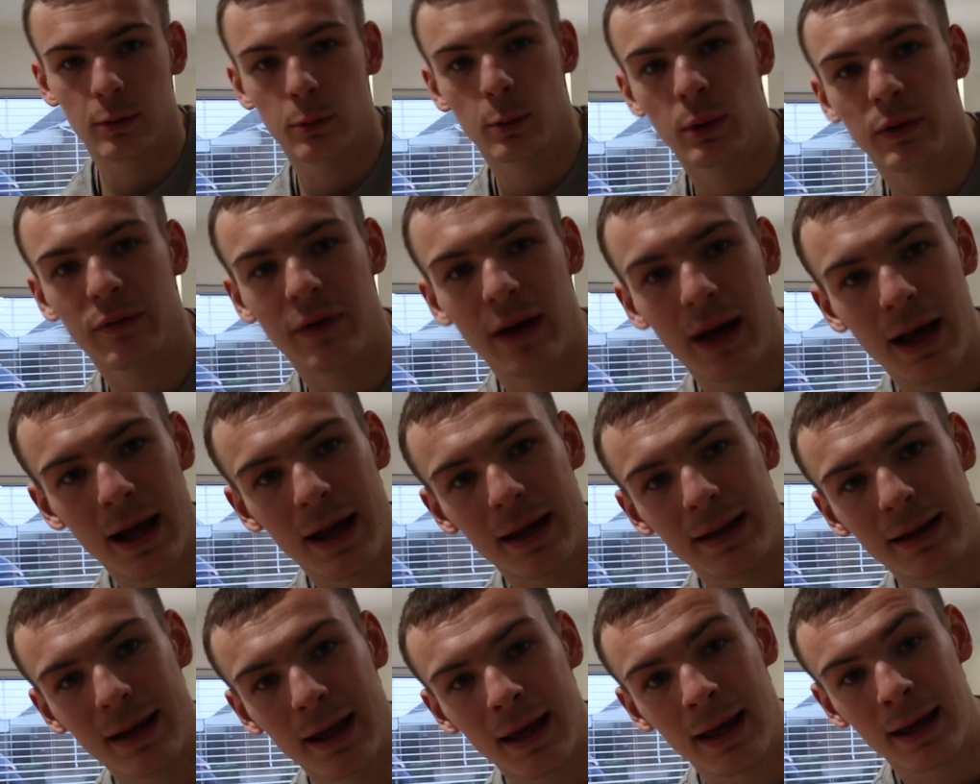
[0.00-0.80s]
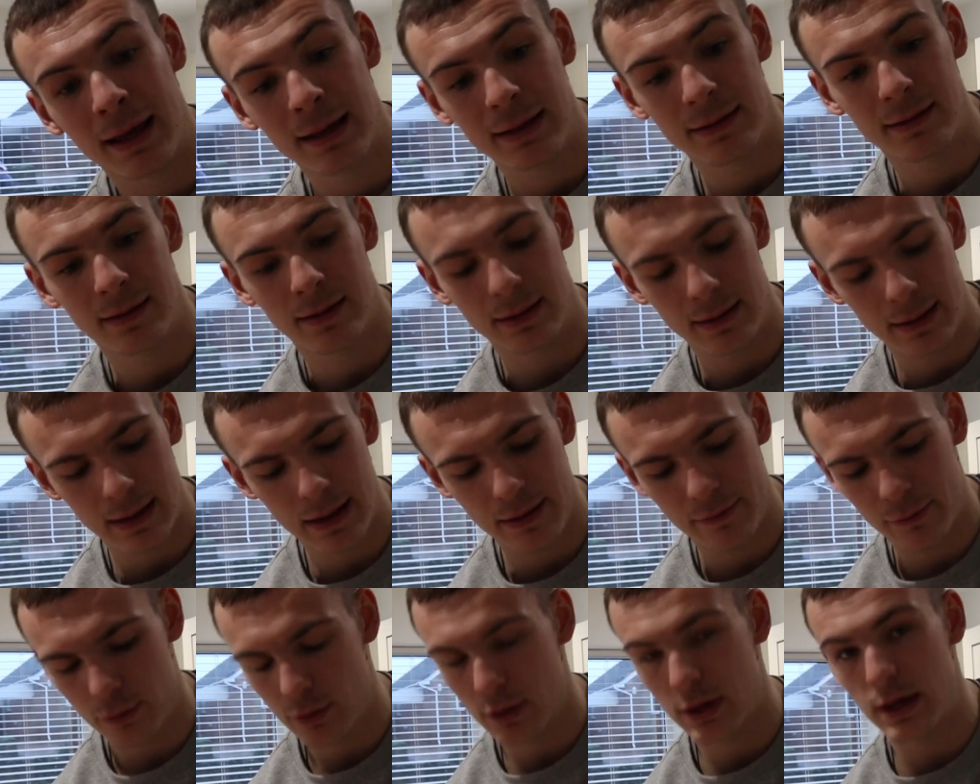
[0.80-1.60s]
We've had a
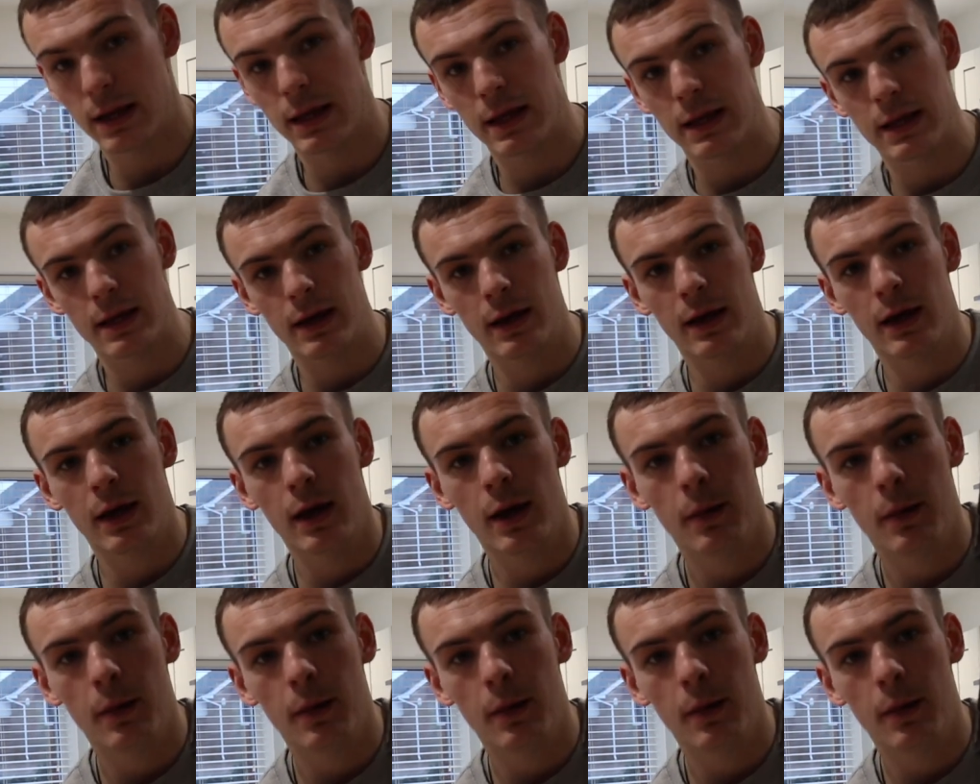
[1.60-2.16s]
delivery.